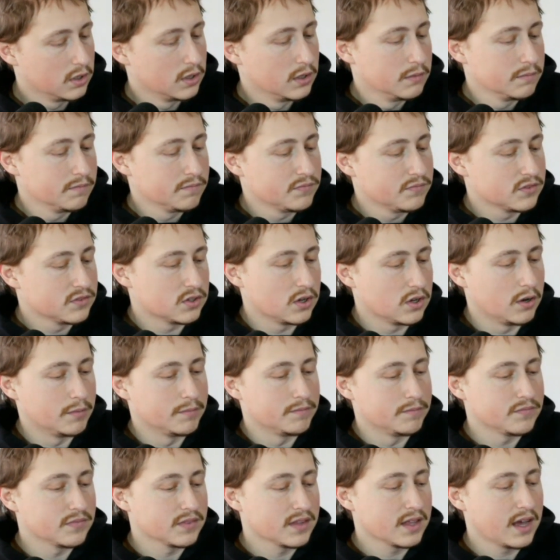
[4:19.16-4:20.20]
So
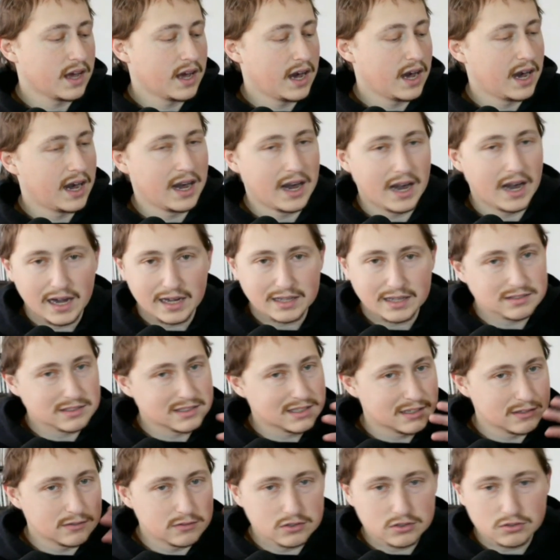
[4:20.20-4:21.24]
I
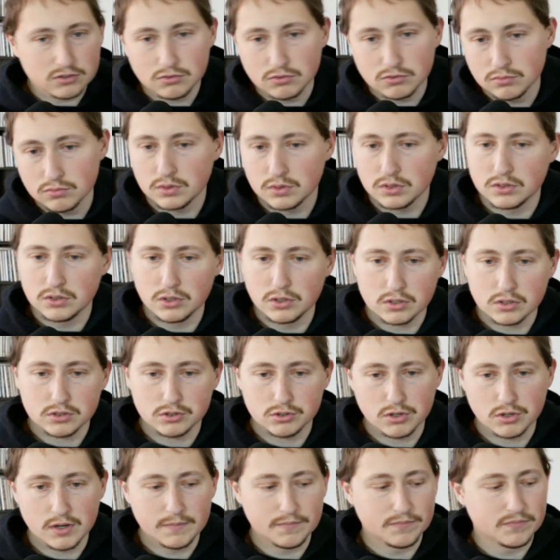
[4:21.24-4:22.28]
said, screw the New York
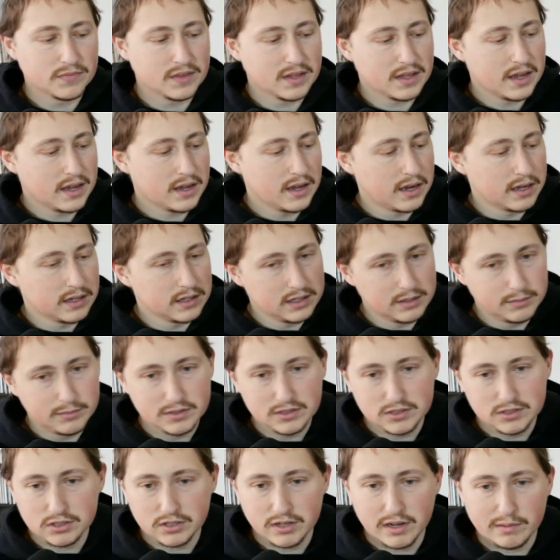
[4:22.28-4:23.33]
strip. Let me
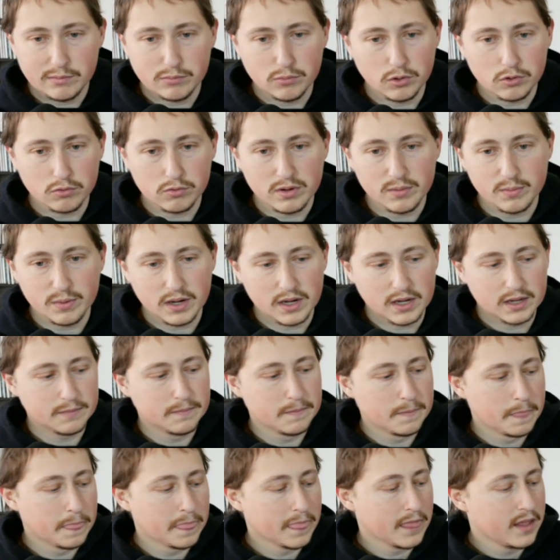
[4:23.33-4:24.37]
just get more ribeye,
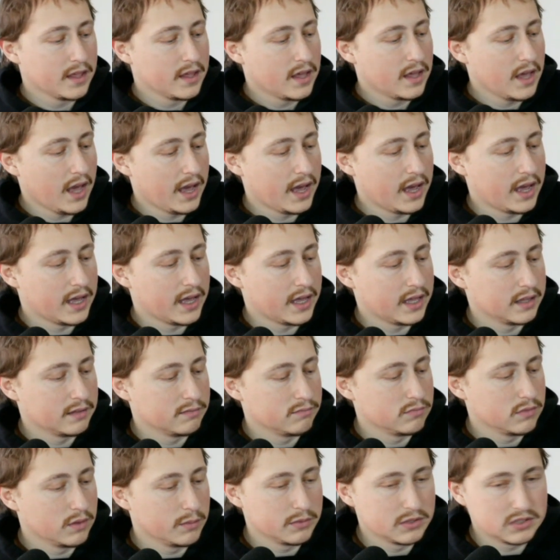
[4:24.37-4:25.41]
and
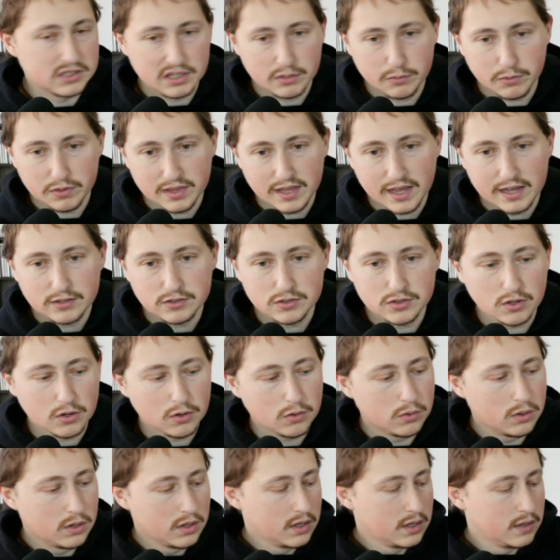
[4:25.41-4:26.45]
let me stick with that. So
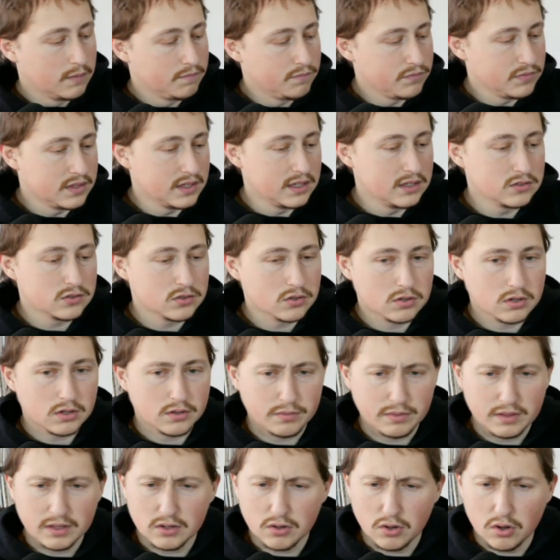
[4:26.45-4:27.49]
these are, I
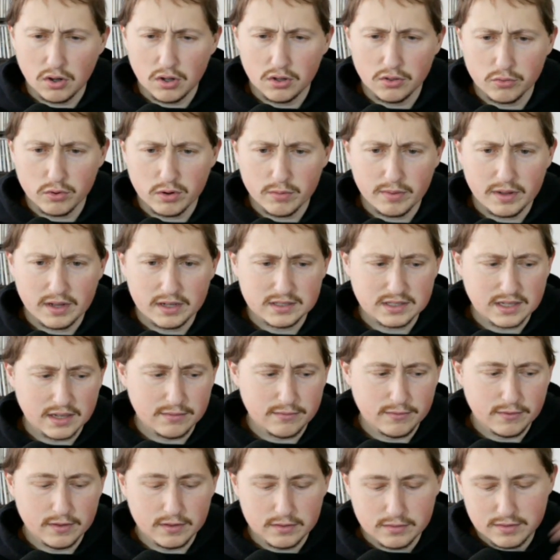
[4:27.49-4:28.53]
think, all the ribeyes. I have
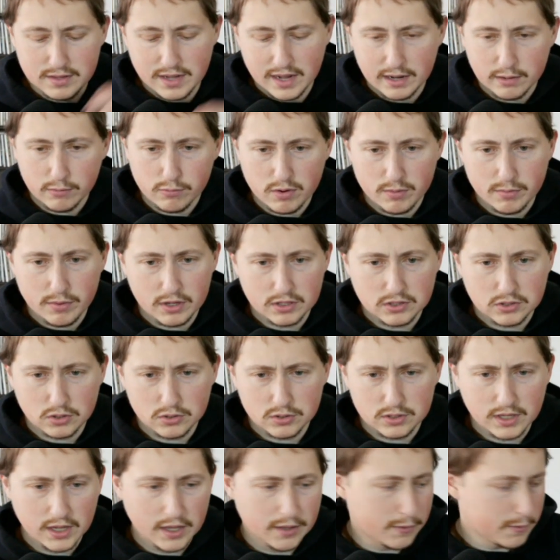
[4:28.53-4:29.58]
9 ribeyes
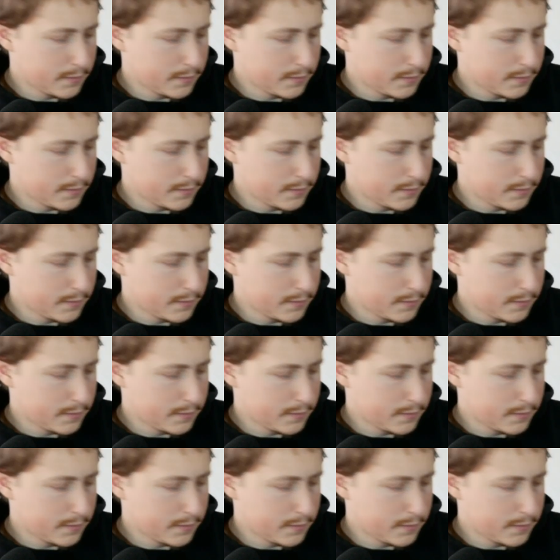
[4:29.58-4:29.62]
altogether.